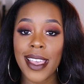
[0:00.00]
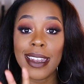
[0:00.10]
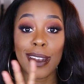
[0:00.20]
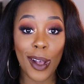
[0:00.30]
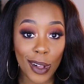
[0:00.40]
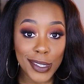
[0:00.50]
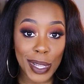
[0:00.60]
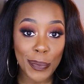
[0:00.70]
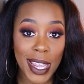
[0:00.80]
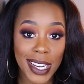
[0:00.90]
and it
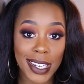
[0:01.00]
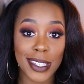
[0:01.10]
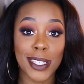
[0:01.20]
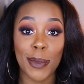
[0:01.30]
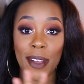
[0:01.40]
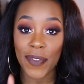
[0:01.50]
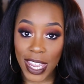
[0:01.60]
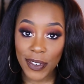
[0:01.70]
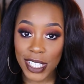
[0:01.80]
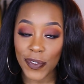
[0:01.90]
also made it into my
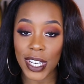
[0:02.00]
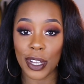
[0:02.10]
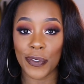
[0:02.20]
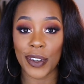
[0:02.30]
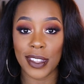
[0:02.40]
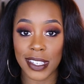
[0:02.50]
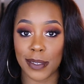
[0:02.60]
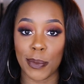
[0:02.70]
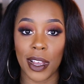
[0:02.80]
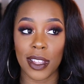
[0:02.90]
favorites video for
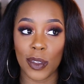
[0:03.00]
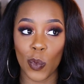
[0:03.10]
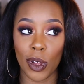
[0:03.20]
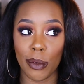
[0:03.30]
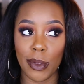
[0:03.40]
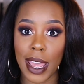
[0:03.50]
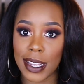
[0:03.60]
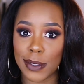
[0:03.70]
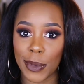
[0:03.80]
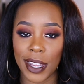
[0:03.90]
this month, well,
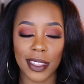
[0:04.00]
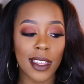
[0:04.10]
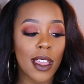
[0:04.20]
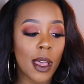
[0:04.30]
last month,